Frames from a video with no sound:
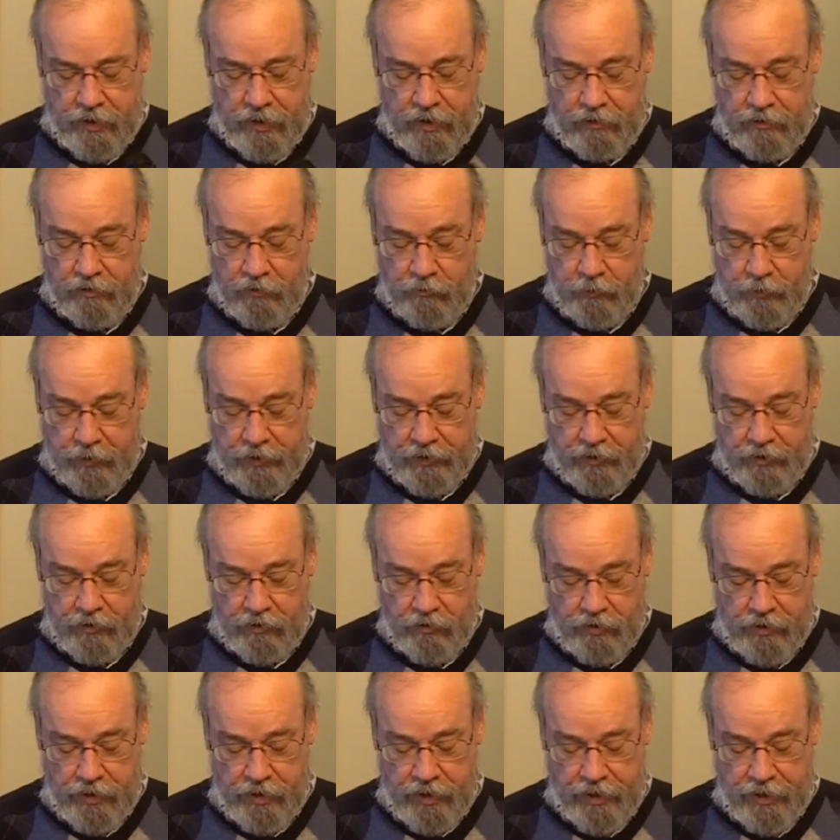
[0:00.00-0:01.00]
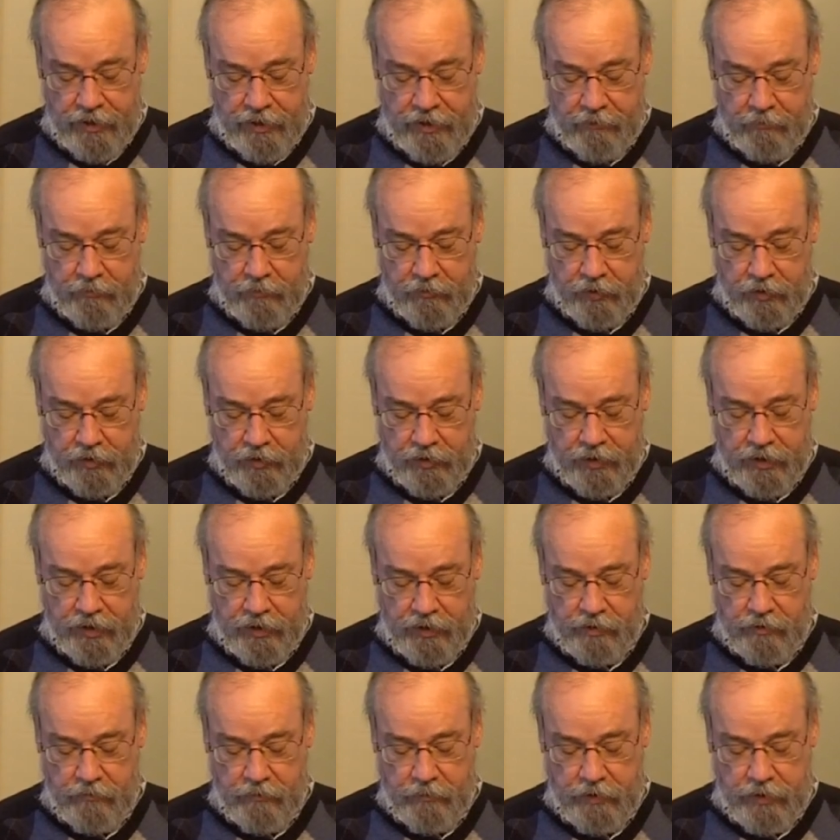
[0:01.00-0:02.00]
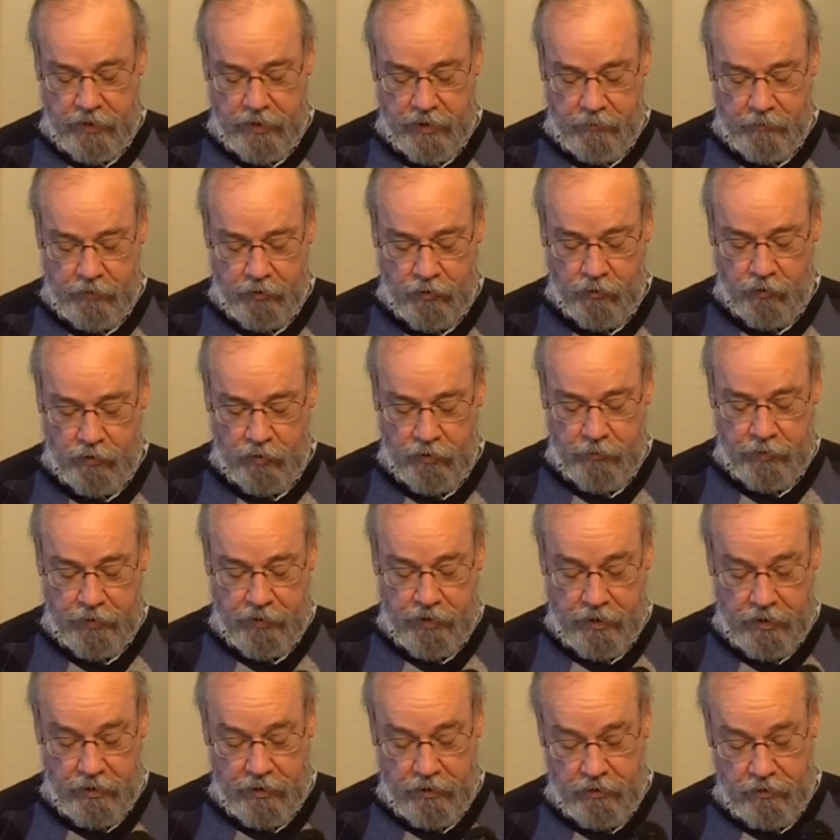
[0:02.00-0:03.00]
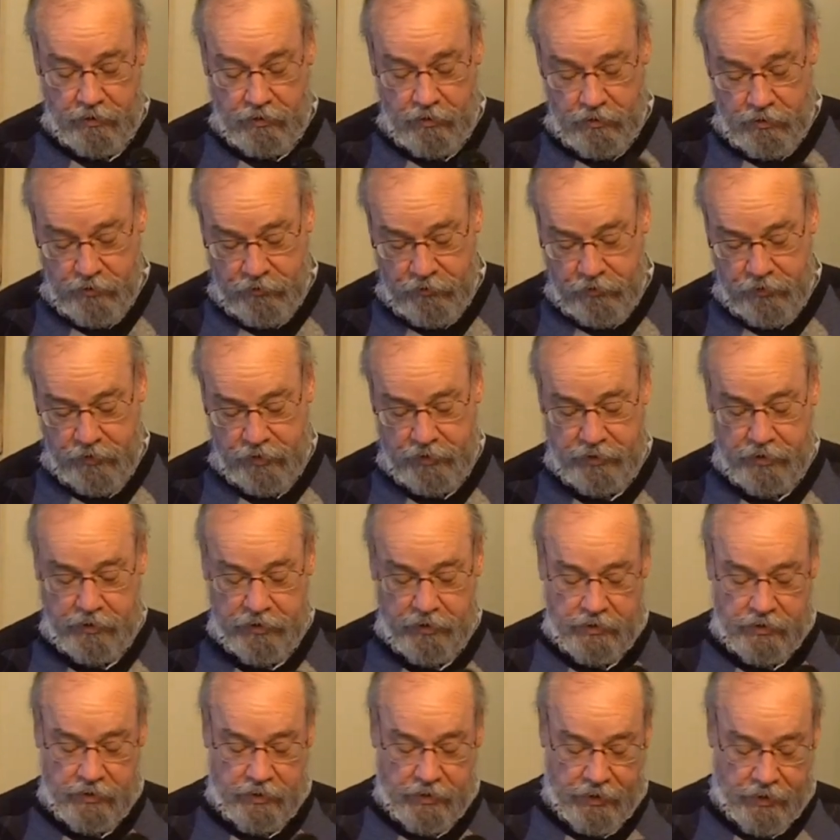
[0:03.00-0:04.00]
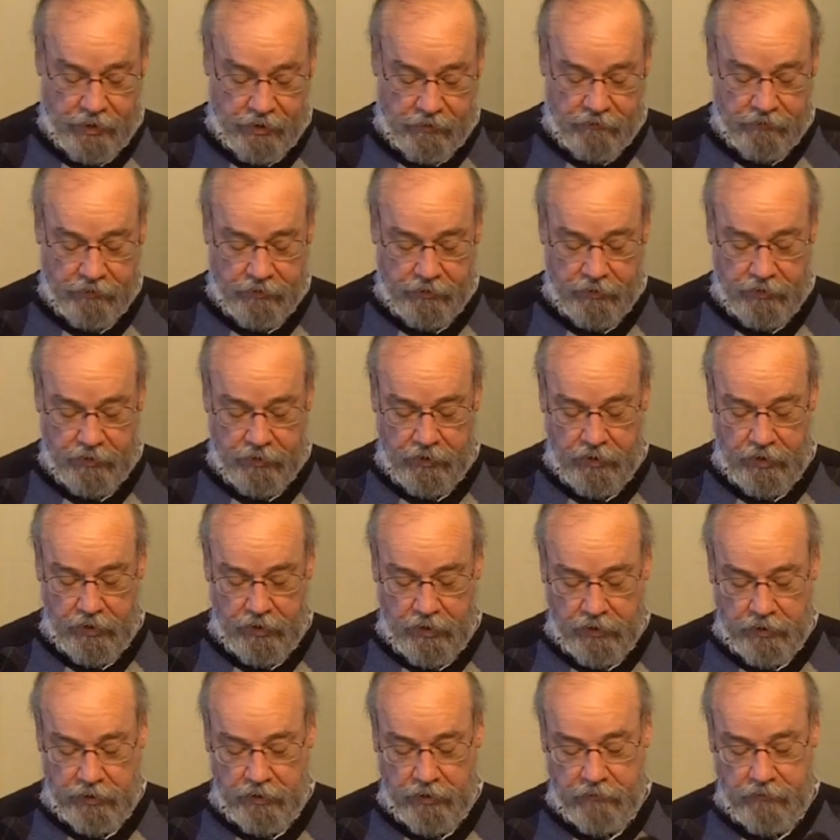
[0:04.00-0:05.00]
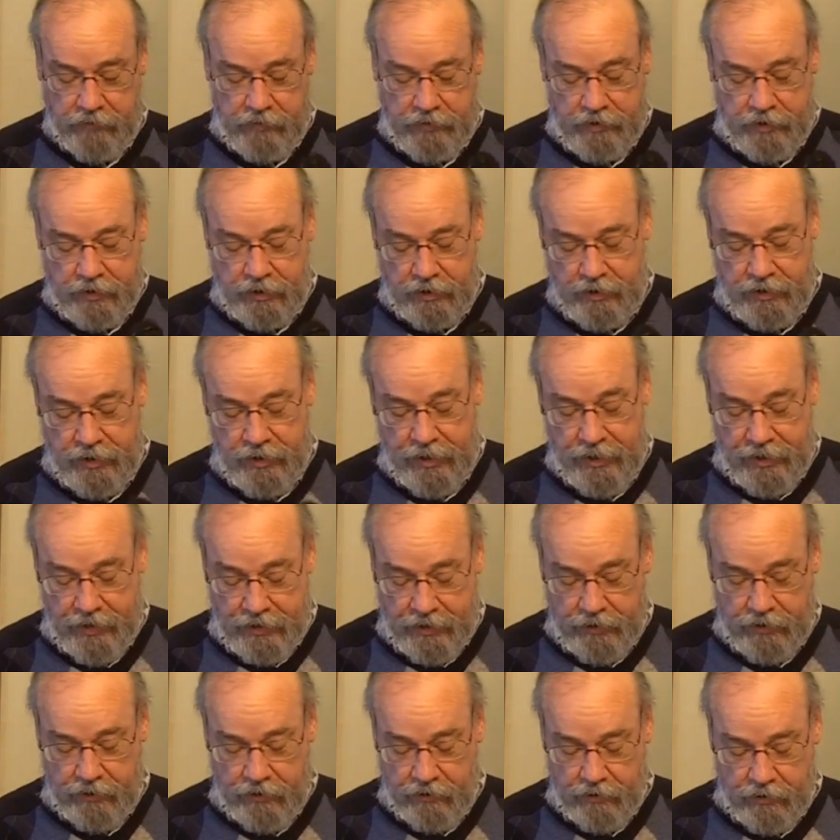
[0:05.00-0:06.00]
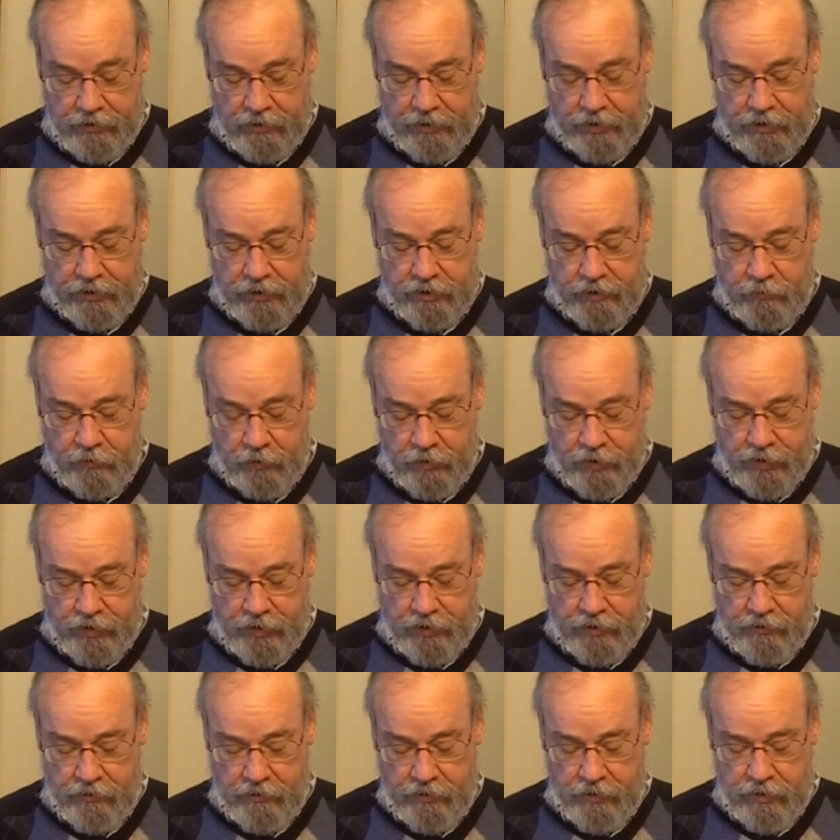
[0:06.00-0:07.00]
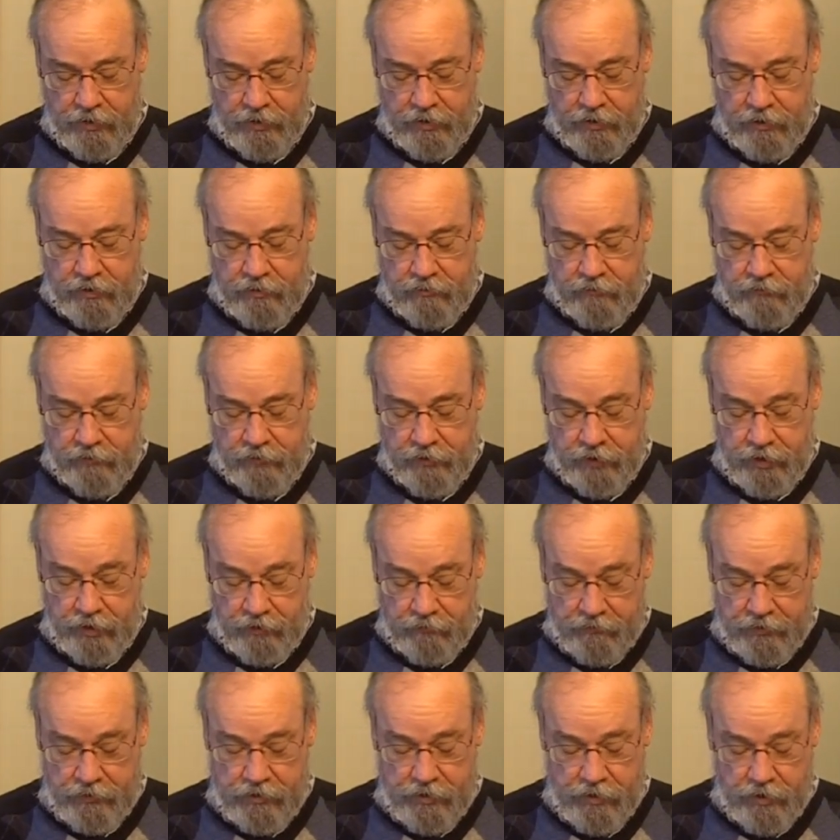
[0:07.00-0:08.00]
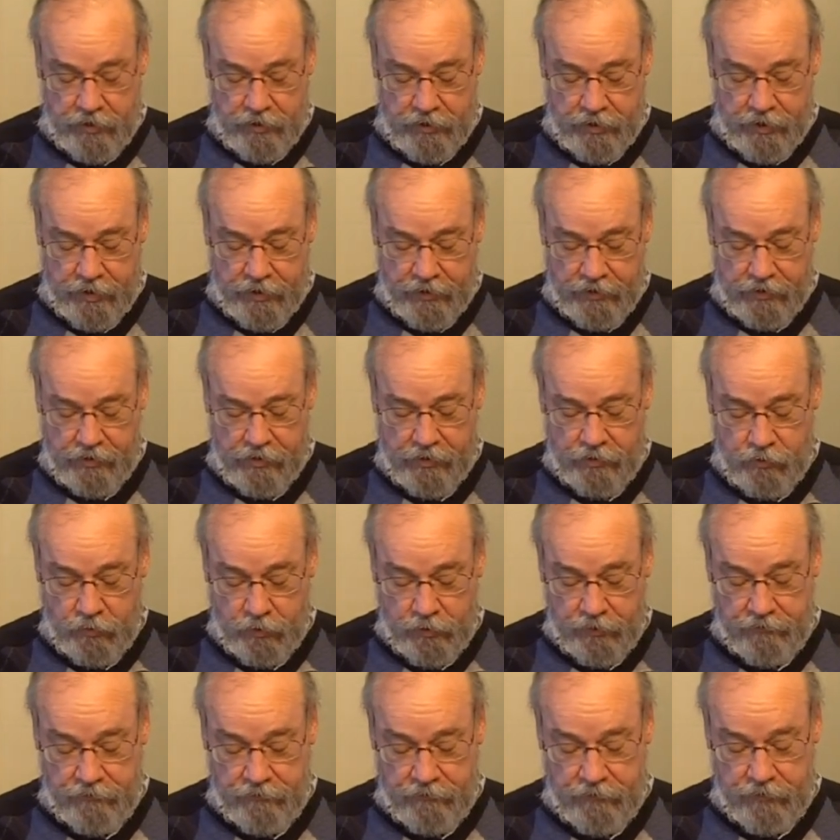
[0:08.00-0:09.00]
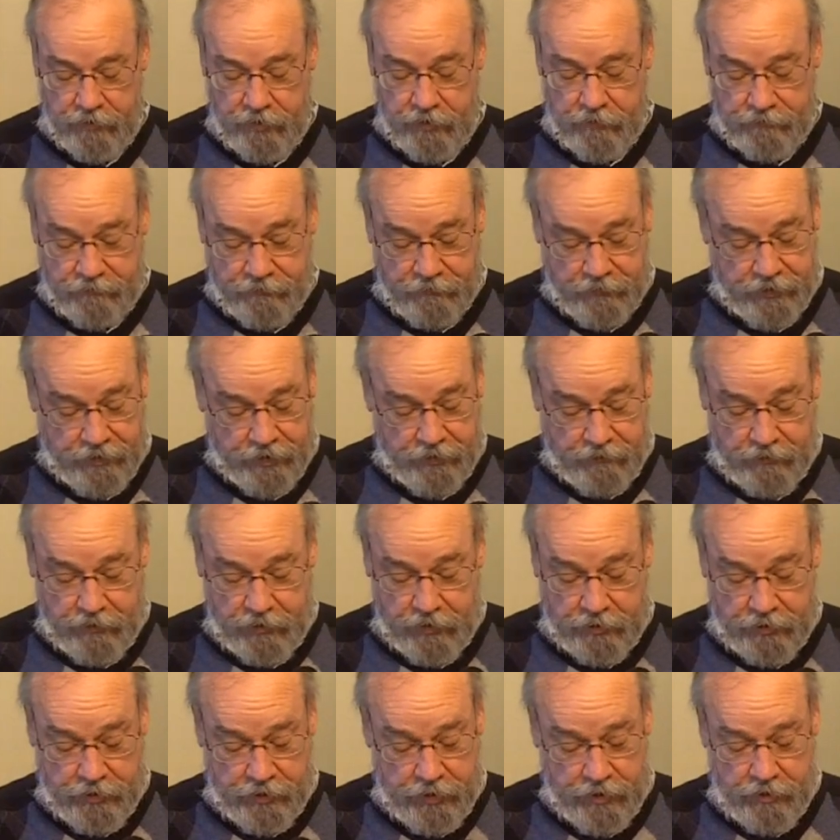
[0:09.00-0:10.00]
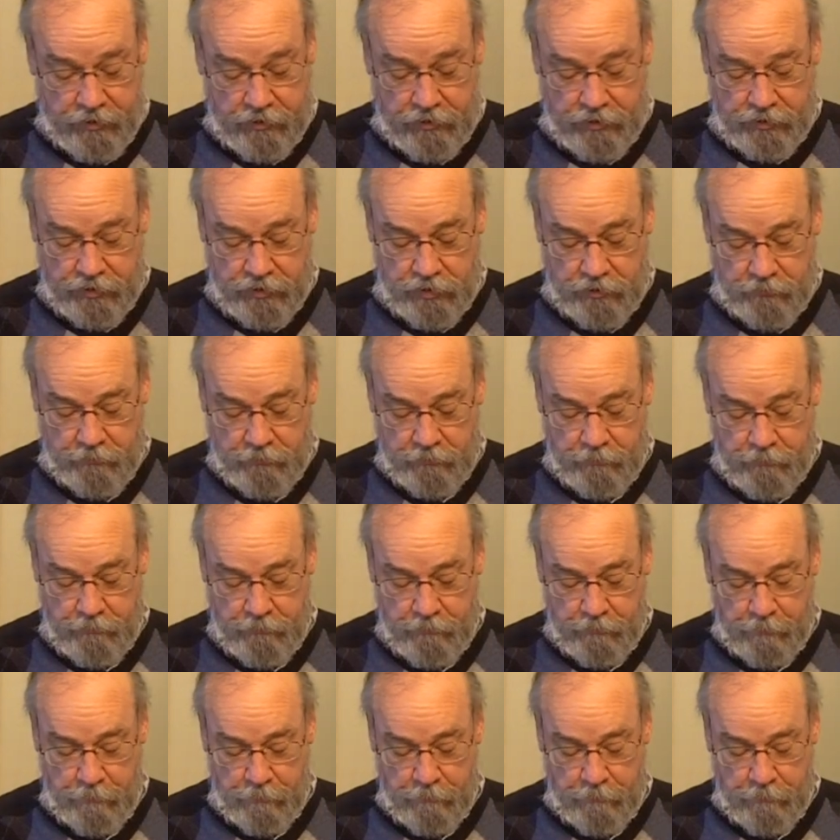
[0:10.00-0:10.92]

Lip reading: hallowed be your name, your kingdom come, your will be done on earth as it is in heaven. Give us today our daily bread. Forgive us our debts as we have forgiven our debtors.